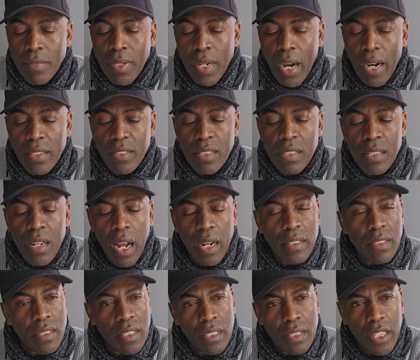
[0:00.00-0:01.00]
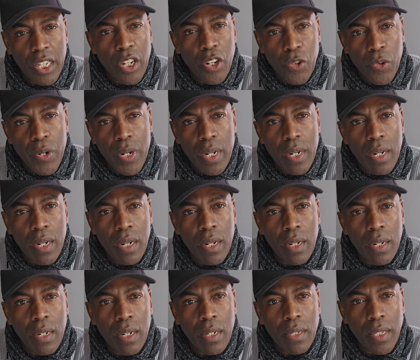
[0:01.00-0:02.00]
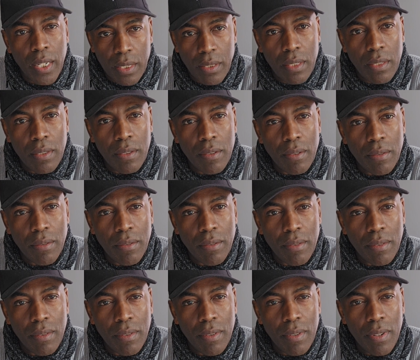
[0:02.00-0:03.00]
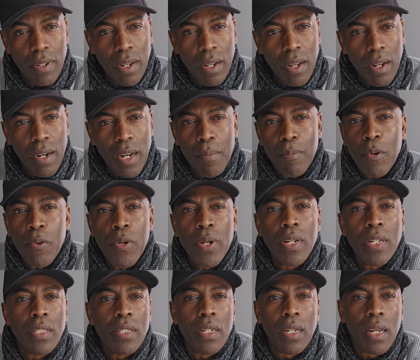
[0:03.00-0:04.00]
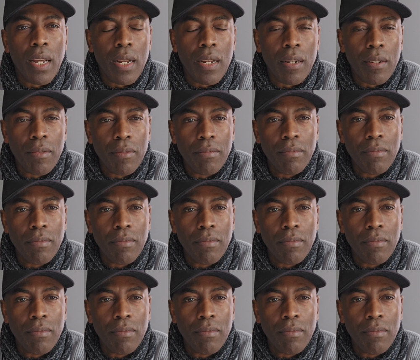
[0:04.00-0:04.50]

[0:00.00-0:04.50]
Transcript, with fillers: has not decreed it. Let me read it again.